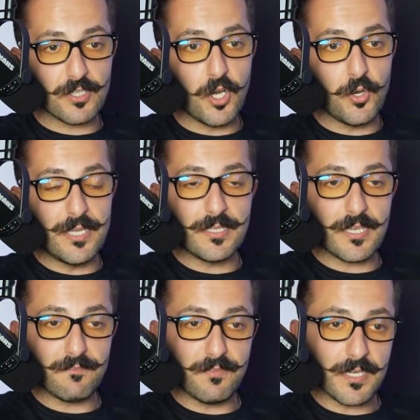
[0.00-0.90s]
to go and
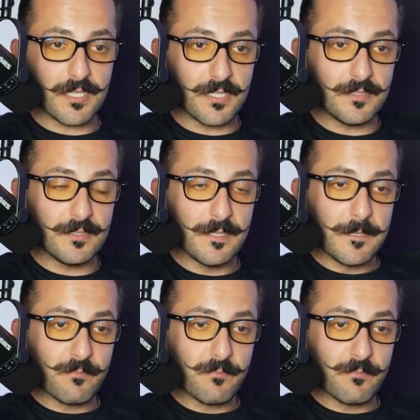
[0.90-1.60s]
get fucking